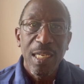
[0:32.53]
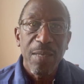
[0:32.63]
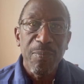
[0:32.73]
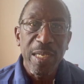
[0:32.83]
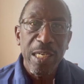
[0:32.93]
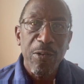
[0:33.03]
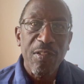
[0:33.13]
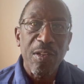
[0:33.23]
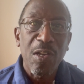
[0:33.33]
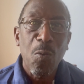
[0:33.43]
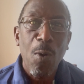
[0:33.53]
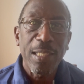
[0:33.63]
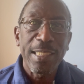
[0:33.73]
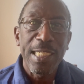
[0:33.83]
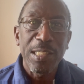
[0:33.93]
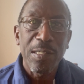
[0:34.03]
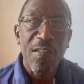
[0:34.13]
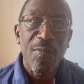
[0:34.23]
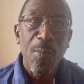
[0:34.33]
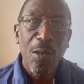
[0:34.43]
Many years ago, while teaching a
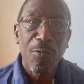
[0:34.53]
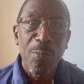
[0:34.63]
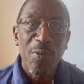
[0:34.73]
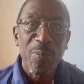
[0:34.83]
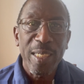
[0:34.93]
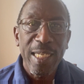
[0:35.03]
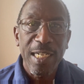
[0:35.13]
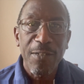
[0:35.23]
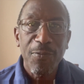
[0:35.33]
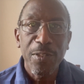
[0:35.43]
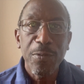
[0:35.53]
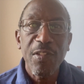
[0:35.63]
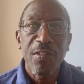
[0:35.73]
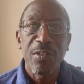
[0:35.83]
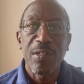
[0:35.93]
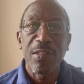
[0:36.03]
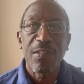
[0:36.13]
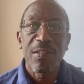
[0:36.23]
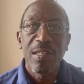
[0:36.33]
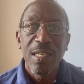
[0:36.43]
small group of beginning flute
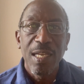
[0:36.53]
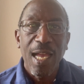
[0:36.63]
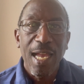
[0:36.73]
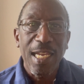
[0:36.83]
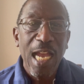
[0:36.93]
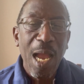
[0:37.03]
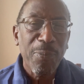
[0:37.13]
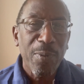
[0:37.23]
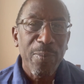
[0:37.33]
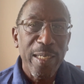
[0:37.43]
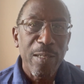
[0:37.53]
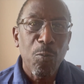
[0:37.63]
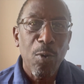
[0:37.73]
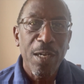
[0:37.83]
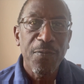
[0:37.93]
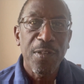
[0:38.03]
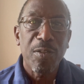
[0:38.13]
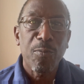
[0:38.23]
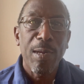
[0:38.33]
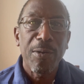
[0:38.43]
students, I complimented one fifth
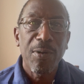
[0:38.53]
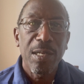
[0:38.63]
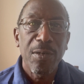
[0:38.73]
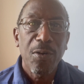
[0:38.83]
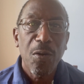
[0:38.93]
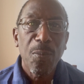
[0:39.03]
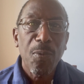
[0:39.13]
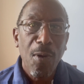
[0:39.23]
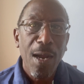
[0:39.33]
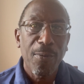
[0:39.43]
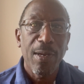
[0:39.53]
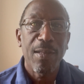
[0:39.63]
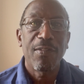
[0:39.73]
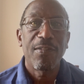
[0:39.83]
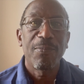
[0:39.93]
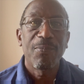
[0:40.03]
grader on her progress.